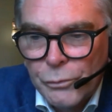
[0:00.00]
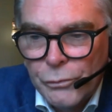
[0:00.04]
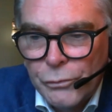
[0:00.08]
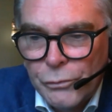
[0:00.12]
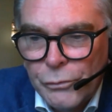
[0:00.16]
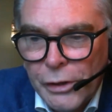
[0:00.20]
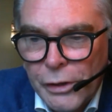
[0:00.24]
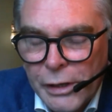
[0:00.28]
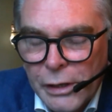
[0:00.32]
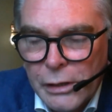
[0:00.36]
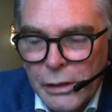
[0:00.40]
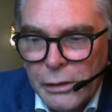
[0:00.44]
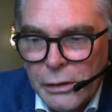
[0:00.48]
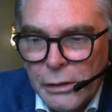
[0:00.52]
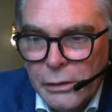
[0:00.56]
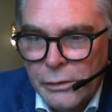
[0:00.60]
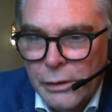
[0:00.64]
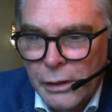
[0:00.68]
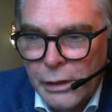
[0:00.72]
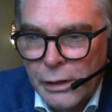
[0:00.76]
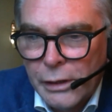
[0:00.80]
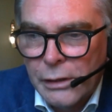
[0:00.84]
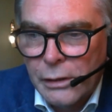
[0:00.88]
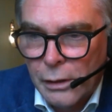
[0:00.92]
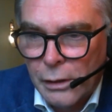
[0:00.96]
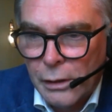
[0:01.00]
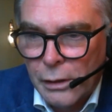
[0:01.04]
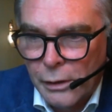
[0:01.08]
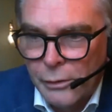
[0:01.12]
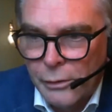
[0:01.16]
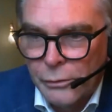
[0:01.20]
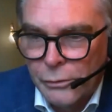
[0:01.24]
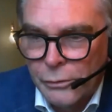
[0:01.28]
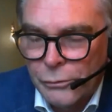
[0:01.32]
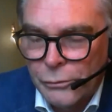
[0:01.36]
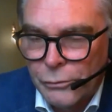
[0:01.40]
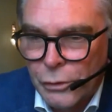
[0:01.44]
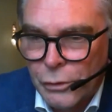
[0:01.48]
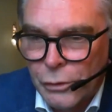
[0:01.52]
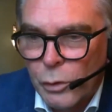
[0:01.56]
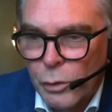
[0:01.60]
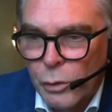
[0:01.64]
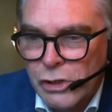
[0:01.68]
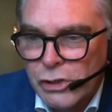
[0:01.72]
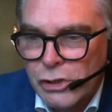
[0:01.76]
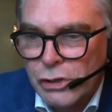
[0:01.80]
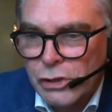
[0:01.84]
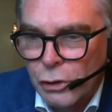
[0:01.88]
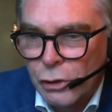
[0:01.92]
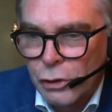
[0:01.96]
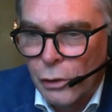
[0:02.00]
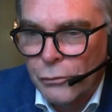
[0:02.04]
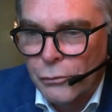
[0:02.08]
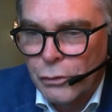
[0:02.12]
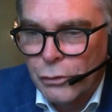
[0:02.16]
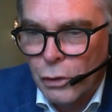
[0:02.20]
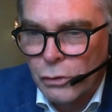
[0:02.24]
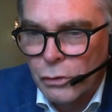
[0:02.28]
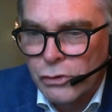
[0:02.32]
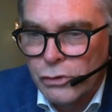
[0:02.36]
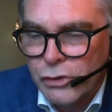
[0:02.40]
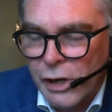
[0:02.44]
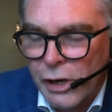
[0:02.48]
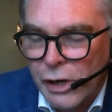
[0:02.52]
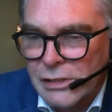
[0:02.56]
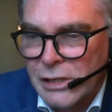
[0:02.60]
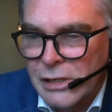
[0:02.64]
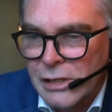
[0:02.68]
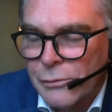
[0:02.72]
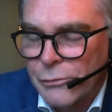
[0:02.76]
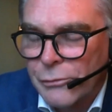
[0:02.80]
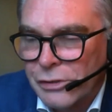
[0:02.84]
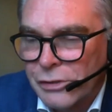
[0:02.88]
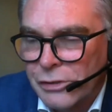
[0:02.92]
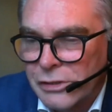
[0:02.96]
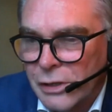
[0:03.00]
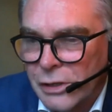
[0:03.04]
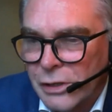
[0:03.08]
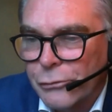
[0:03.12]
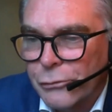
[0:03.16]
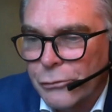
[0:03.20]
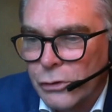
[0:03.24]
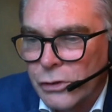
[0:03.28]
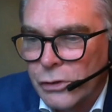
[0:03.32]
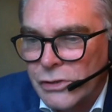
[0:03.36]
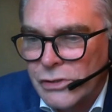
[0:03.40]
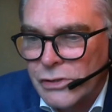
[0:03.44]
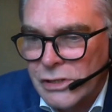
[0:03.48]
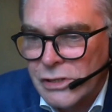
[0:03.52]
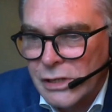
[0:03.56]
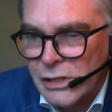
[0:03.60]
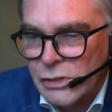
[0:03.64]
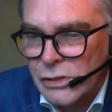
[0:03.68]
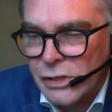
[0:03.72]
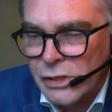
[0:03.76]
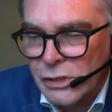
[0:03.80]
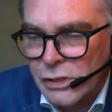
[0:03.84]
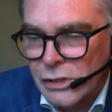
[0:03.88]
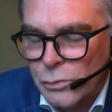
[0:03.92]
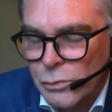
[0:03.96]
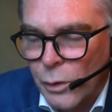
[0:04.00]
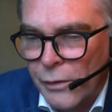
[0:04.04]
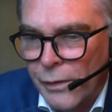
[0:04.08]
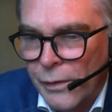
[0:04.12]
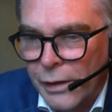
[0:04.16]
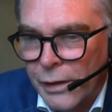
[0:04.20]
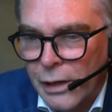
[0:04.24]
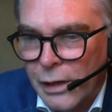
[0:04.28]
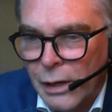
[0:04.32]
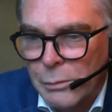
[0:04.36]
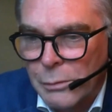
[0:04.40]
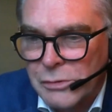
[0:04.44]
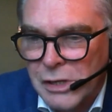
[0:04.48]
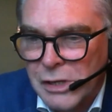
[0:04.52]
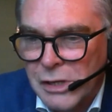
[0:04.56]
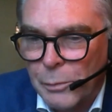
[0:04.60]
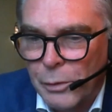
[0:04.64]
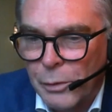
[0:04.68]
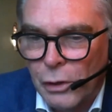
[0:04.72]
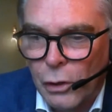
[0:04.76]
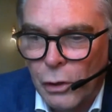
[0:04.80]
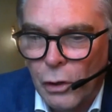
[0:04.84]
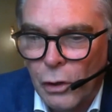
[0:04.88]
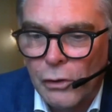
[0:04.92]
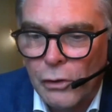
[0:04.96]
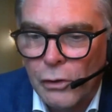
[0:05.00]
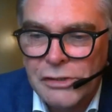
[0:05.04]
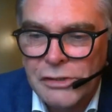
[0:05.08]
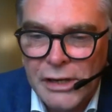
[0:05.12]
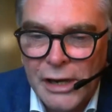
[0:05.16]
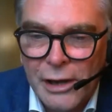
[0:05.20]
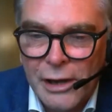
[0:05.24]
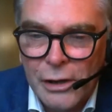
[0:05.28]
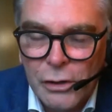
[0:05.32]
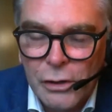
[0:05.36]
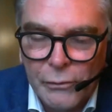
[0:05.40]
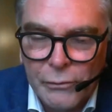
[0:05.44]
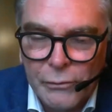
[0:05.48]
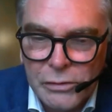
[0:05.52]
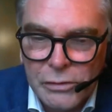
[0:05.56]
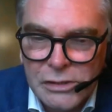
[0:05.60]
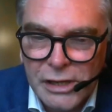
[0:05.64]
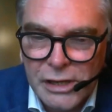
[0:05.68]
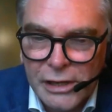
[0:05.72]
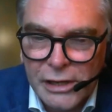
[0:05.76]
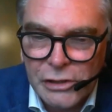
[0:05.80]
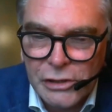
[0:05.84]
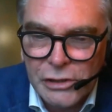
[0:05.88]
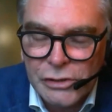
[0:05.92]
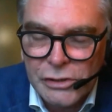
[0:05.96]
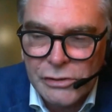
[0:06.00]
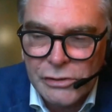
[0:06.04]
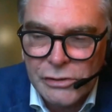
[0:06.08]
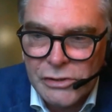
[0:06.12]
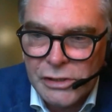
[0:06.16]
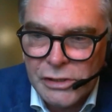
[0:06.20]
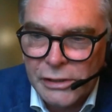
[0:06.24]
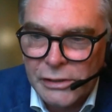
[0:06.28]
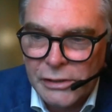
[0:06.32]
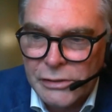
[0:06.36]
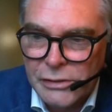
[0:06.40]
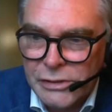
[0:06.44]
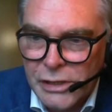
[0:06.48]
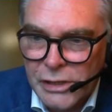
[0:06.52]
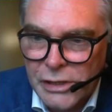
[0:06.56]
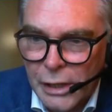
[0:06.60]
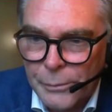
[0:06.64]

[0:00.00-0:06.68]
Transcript: The question of contracting for difference is one that comes up a lot in our conversations, and